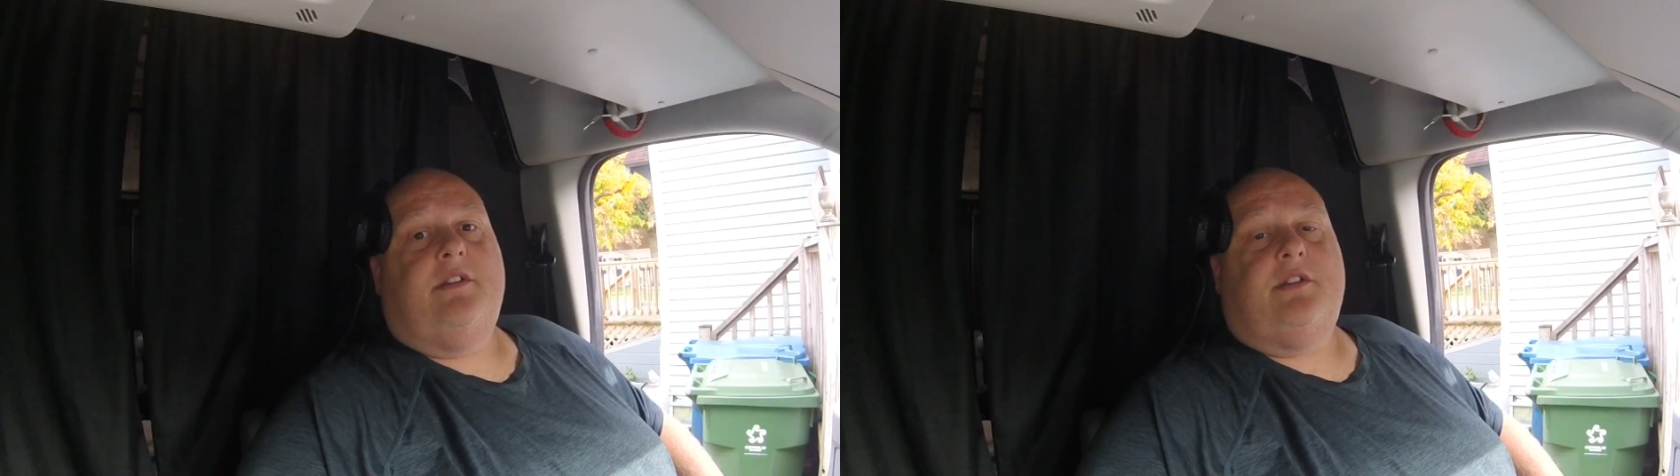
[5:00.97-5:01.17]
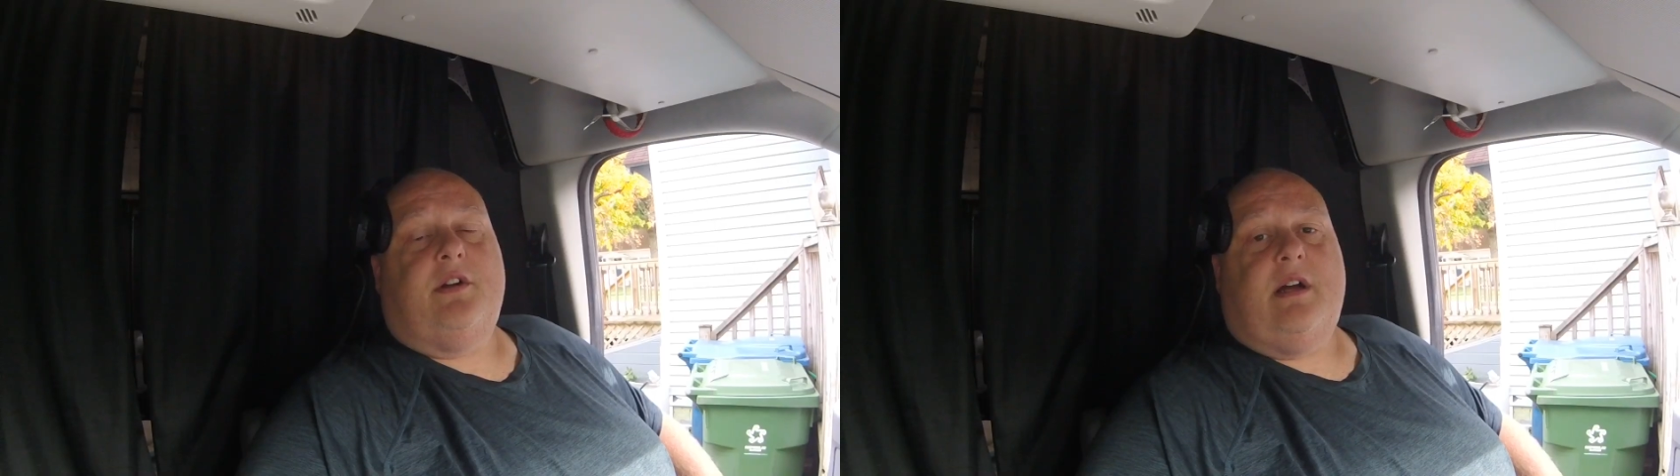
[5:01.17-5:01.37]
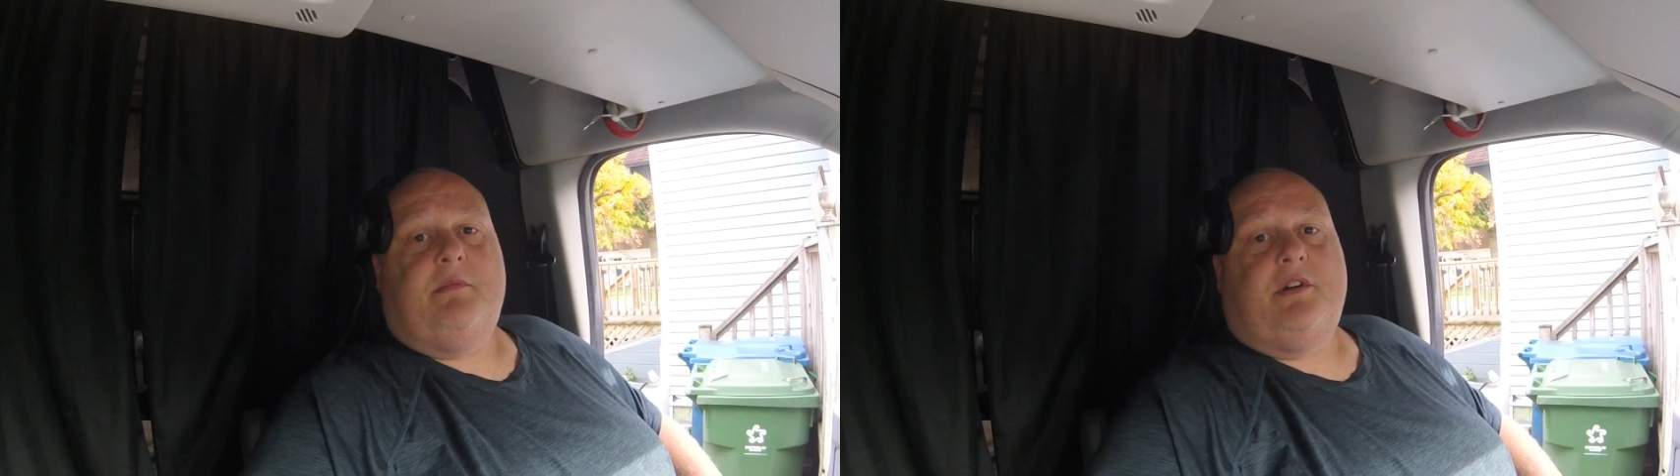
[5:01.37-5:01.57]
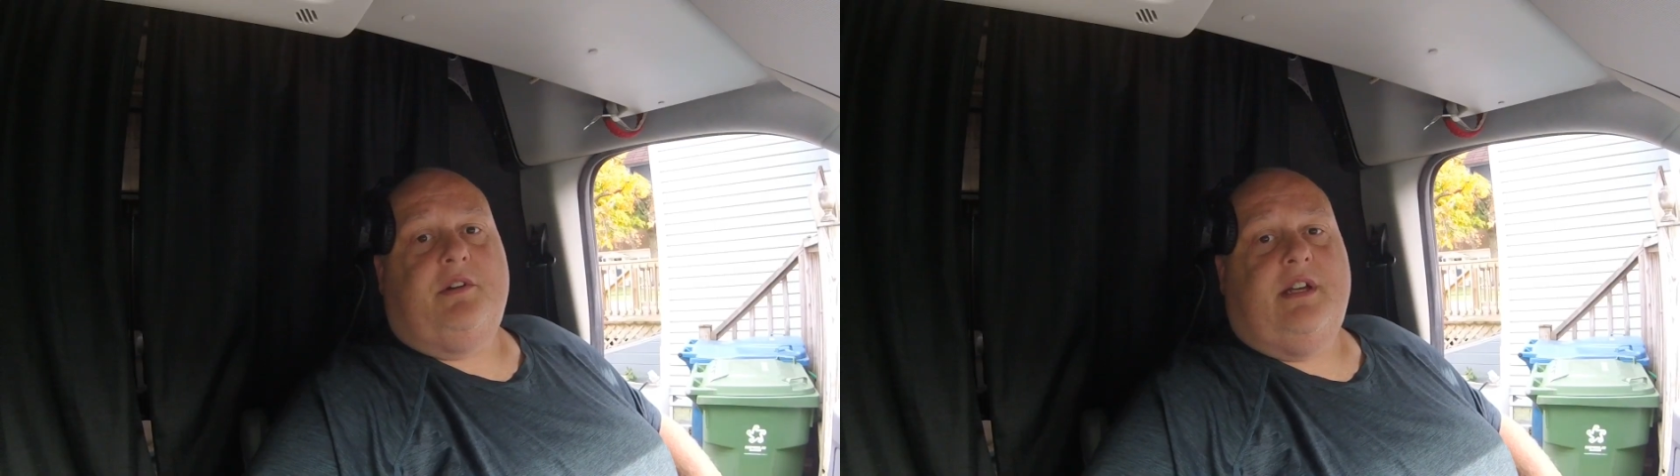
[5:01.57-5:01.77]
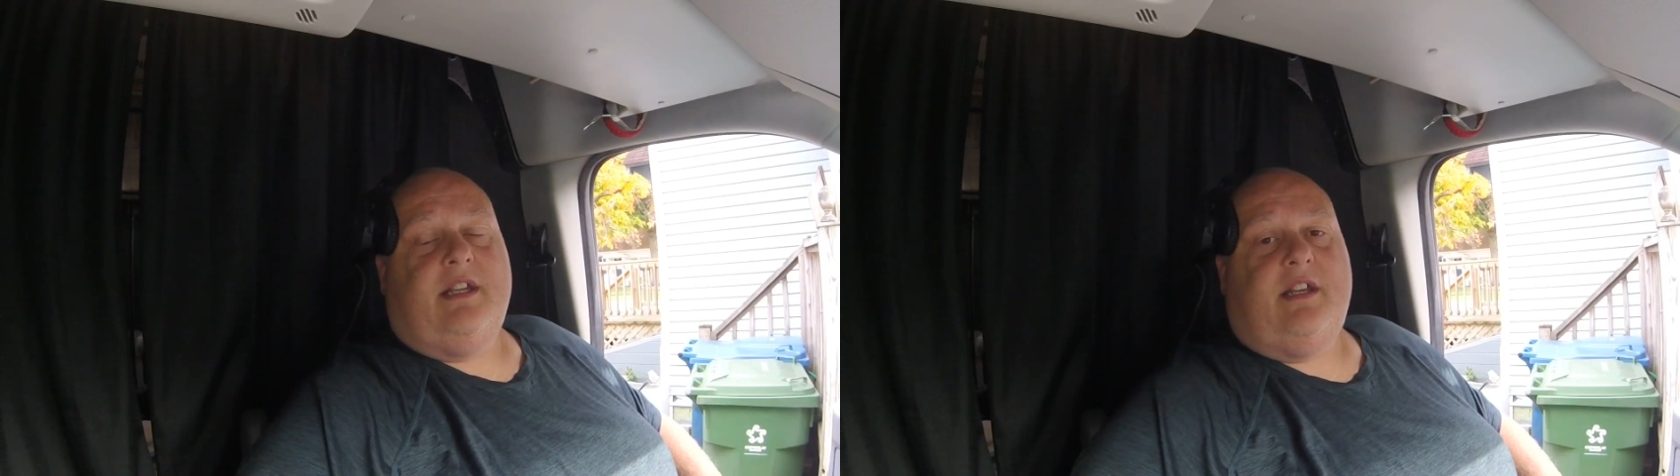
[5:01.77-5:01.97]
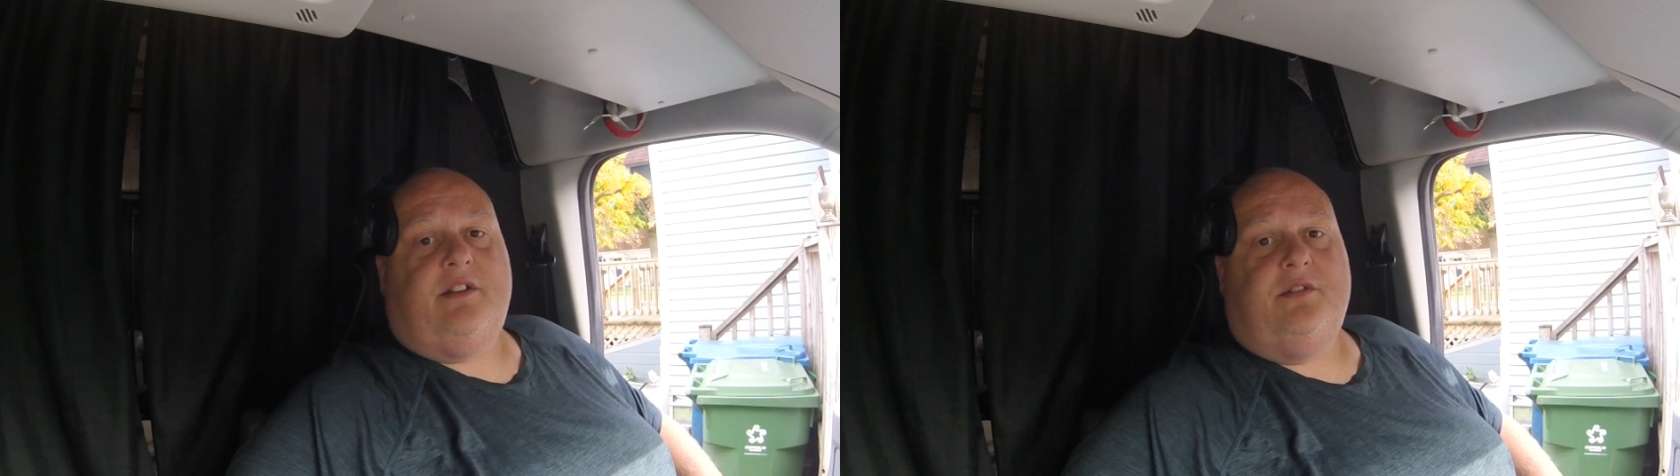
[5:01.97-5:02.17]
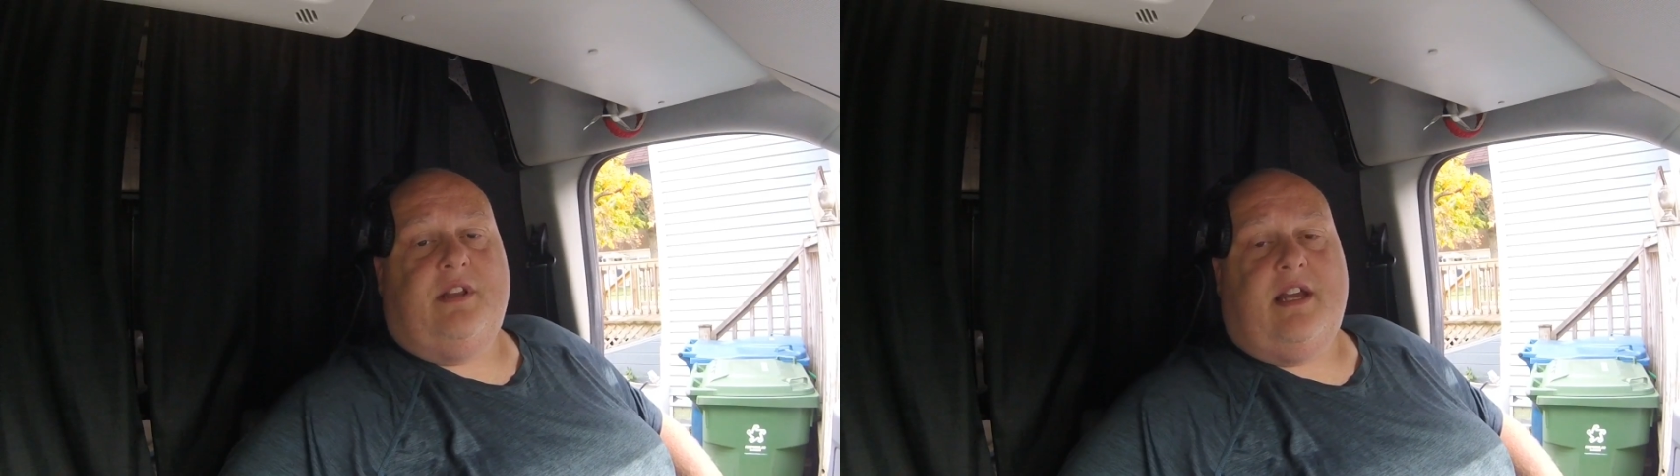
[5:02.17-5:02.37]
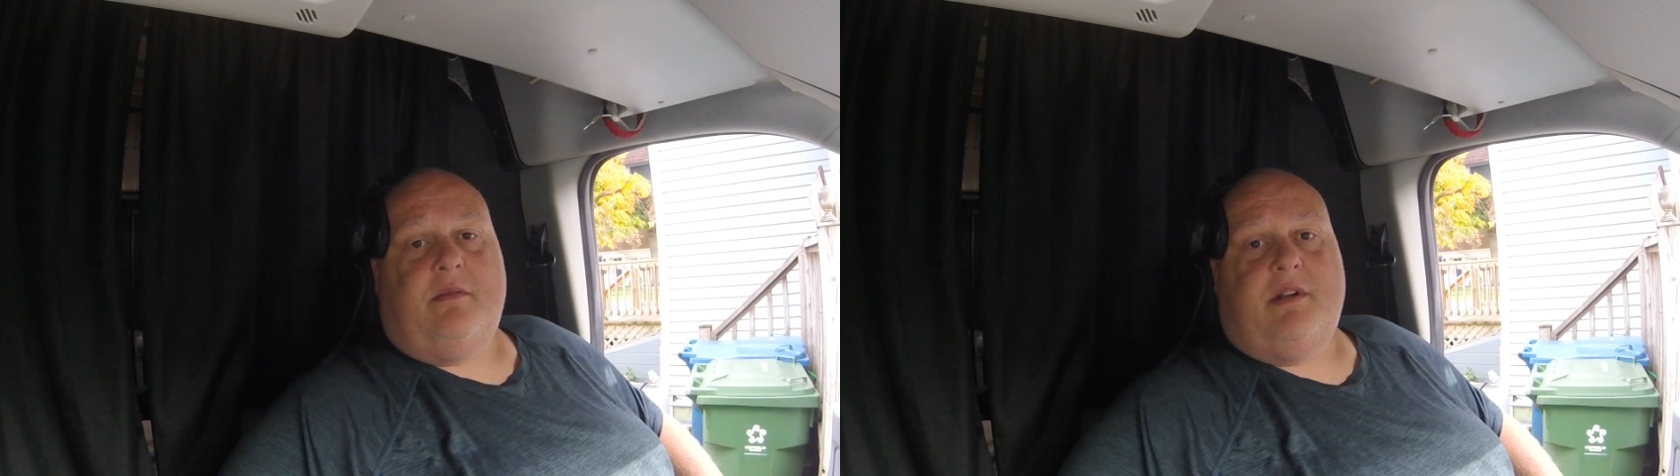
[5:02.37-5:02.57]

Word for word: So I'm gonna go ahead and get to that.